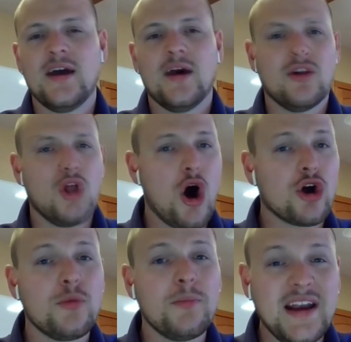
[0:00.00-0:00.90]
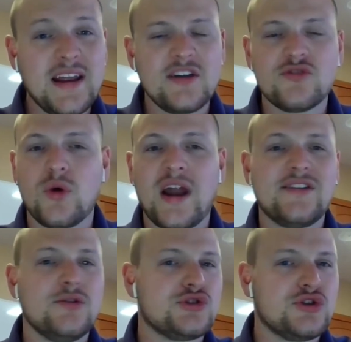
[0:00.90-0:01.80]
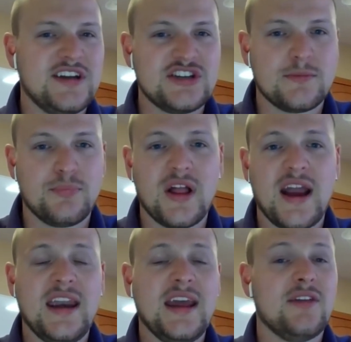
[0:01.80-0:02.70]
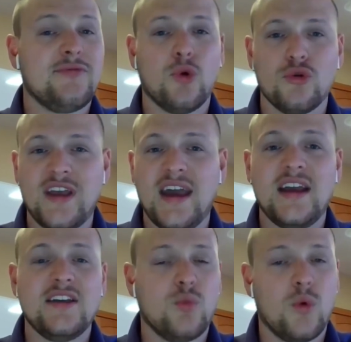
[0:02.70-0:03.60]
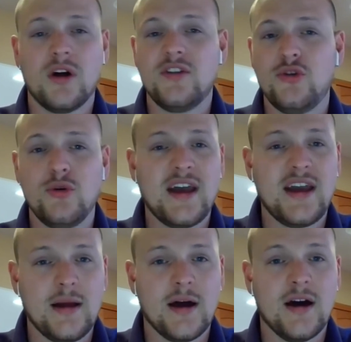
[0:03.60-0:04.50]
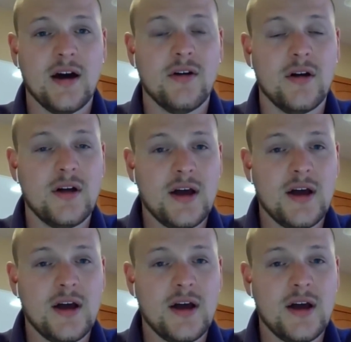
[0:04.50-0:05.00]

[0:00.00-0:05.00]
longer meetings when i do strategic planning full days one two day uh,